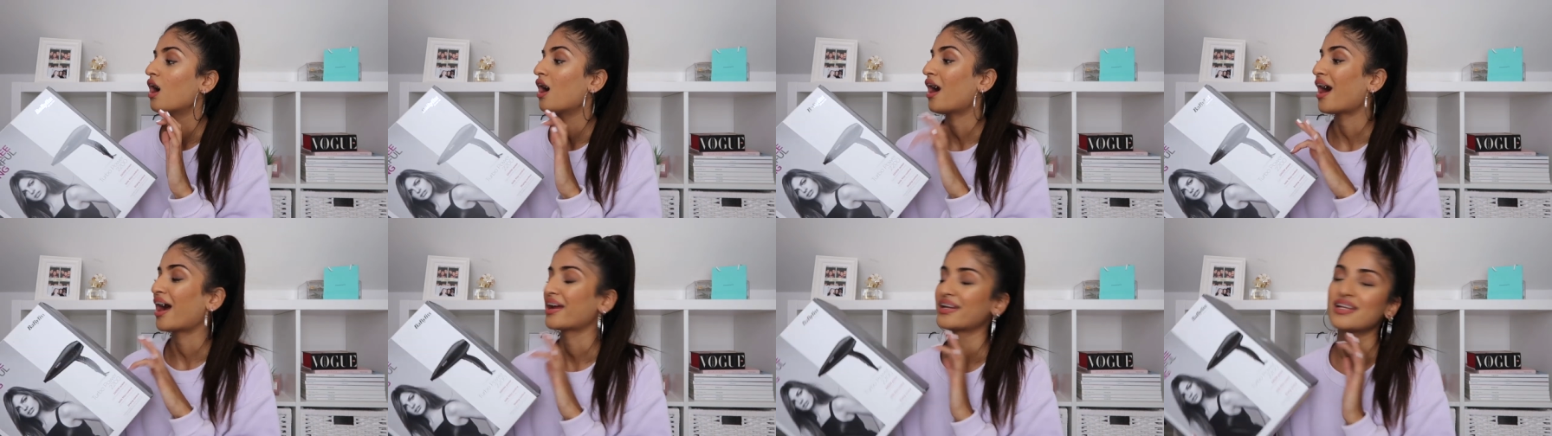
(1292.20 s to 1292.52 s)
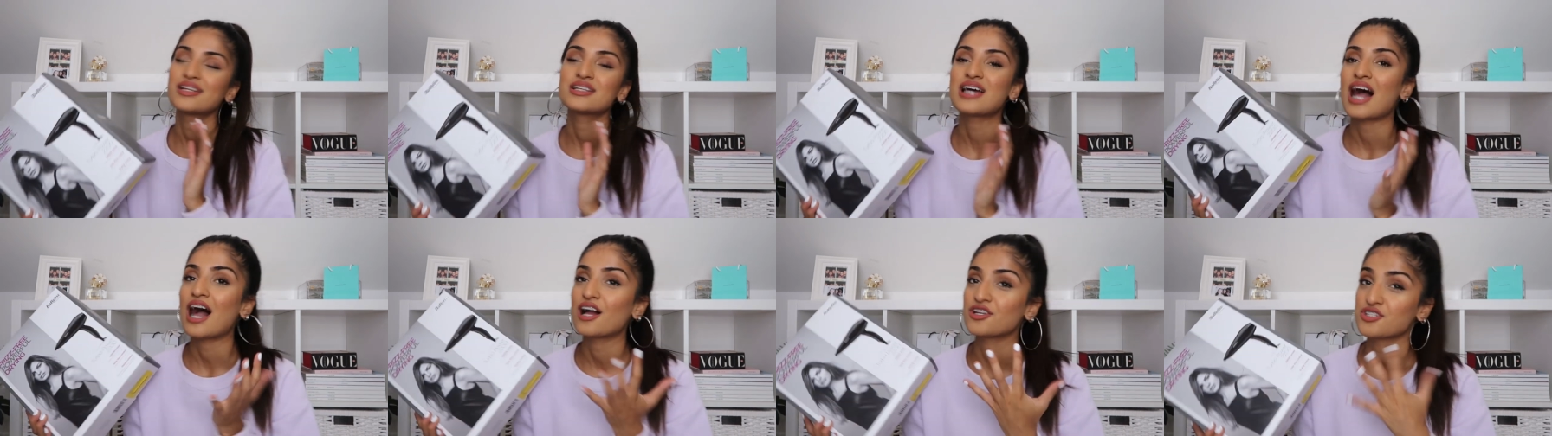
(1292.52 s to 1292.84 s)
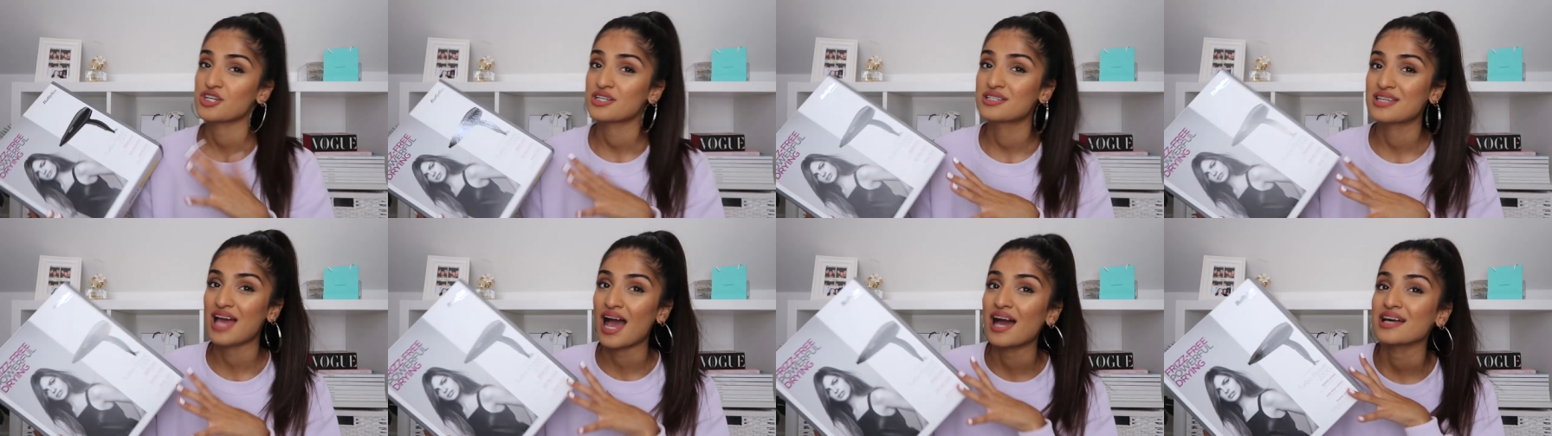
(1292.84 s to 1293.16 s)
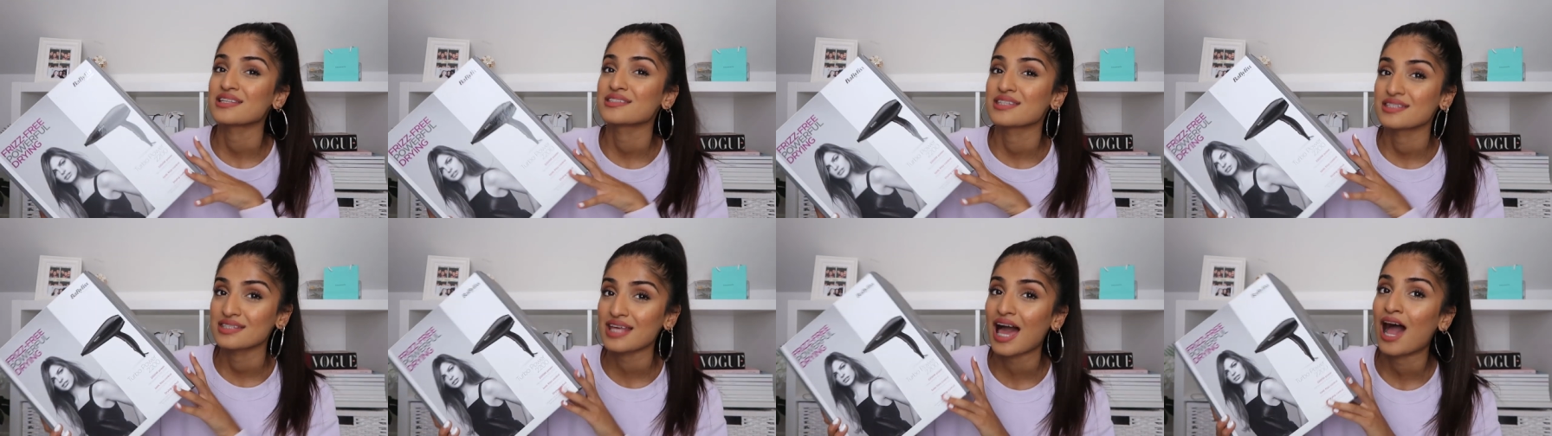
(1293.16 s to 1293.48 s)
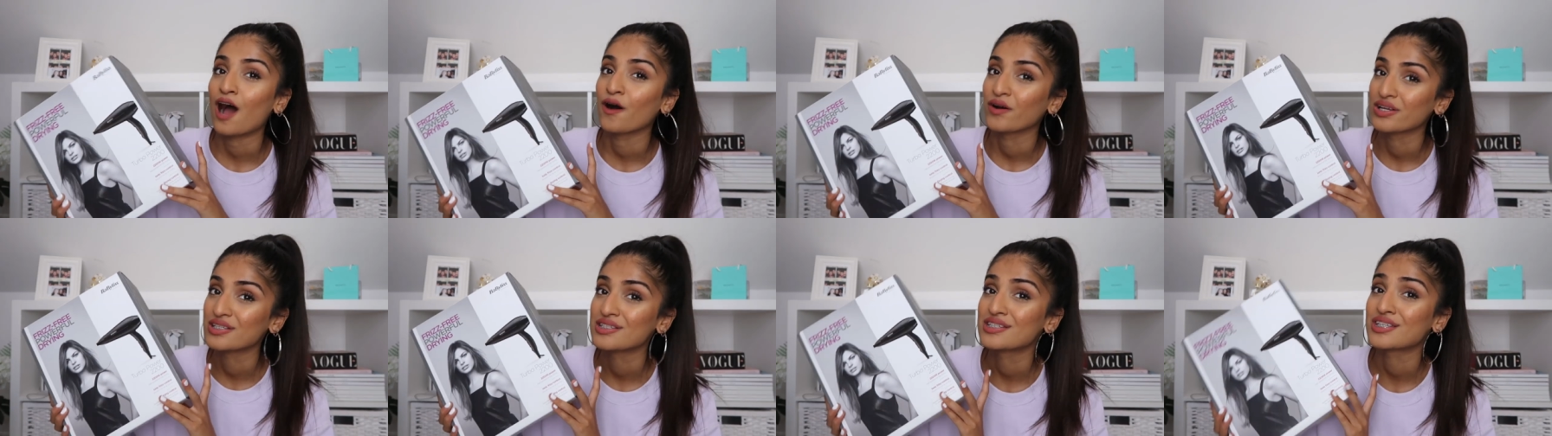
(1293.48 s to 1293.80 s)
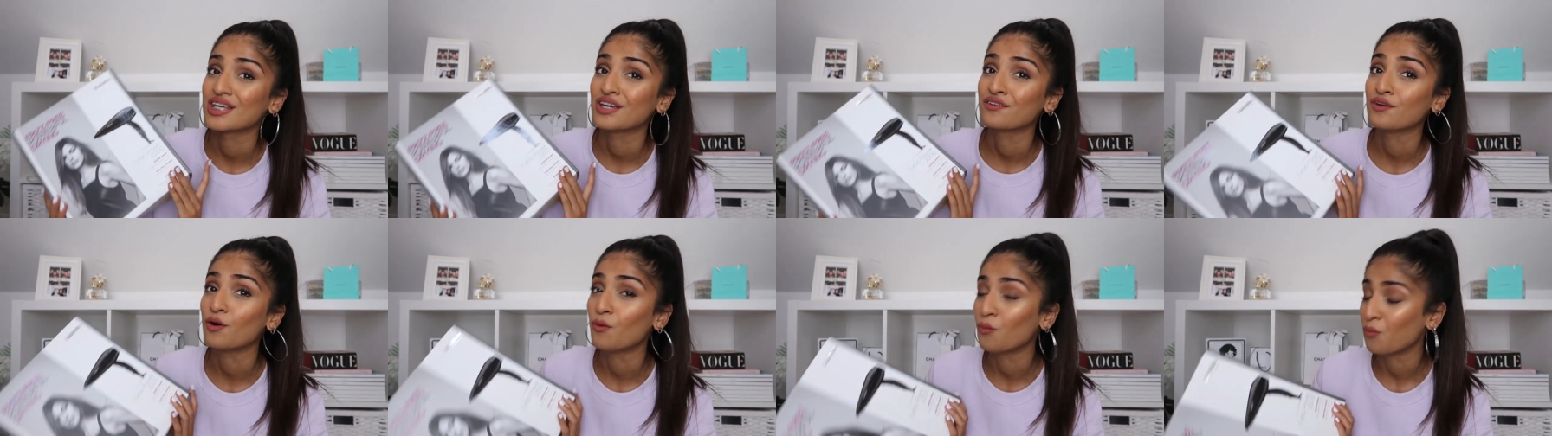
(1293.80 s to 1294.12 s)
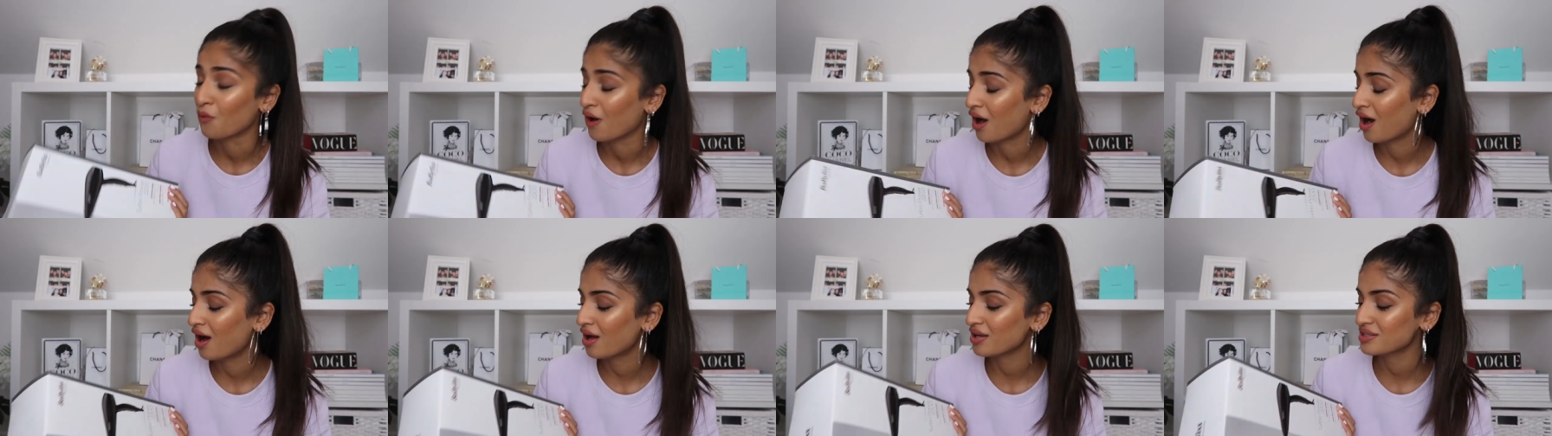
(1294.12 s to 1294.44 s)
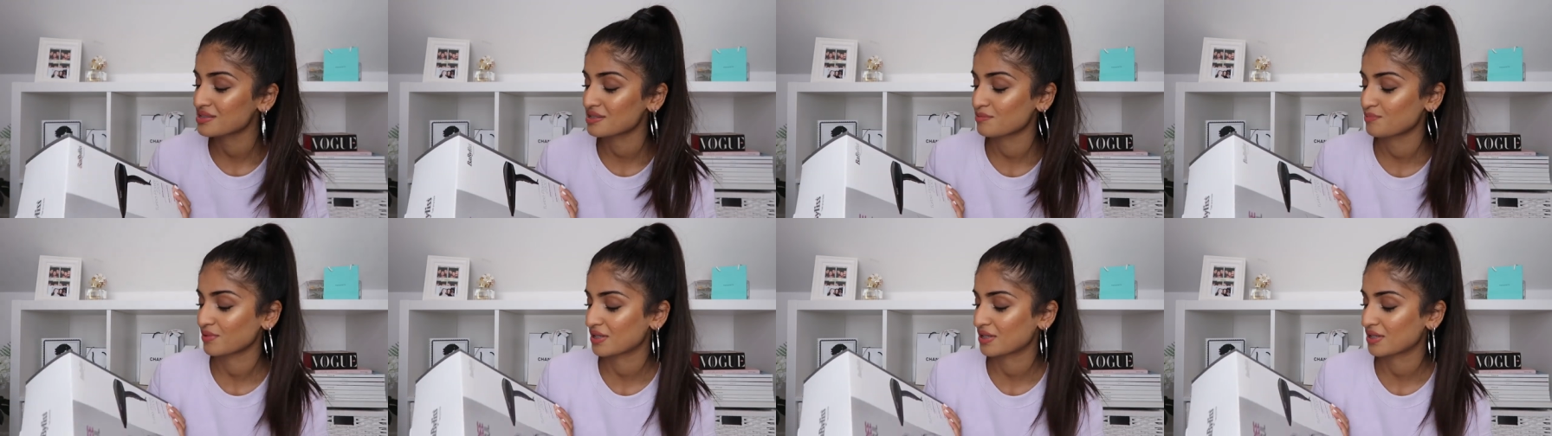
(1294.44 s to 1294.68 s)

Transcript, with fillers: I need to actually test this out and see if it works,